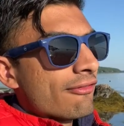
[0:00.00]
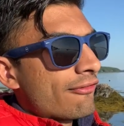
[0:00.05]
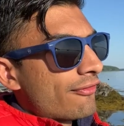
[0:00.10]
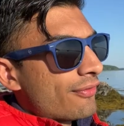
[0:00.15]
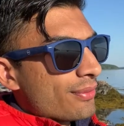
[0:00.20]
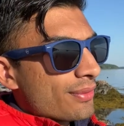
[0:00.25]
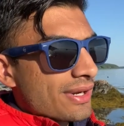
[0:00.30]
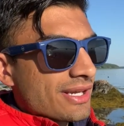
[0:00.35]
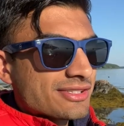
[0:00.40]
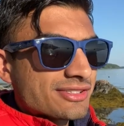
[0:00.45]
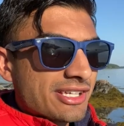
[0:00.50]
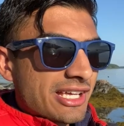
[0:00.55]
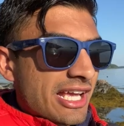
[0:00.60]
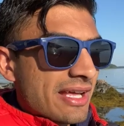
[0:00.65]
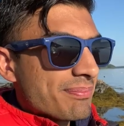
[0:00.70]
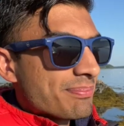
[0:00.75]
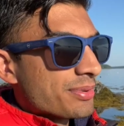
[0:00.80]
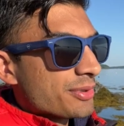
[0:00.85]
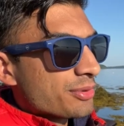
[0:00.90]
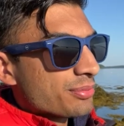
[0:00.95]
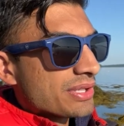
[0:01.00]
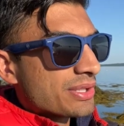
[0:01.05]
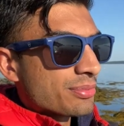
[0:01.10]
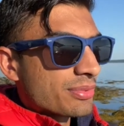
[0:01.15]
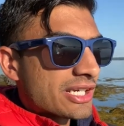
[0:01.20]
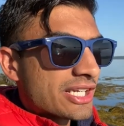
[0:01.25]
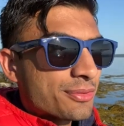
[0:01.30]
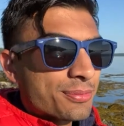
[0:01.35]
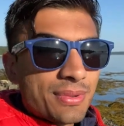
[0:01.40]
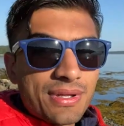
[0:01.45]
For example, we
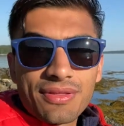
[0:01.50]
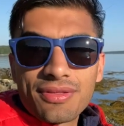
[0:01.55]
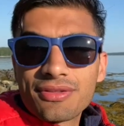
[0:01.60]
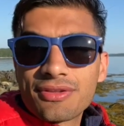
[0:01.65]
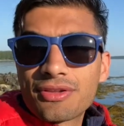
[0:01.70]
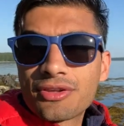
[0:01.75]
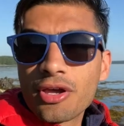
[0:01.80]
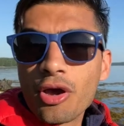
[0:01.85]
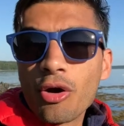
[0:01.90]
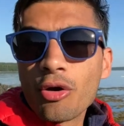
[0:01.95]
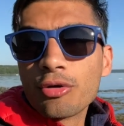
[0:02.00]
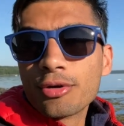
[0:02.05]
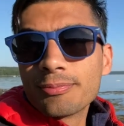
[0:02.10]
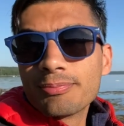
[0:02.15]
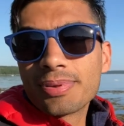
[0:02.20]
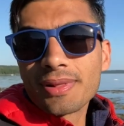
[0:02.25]
worked with toad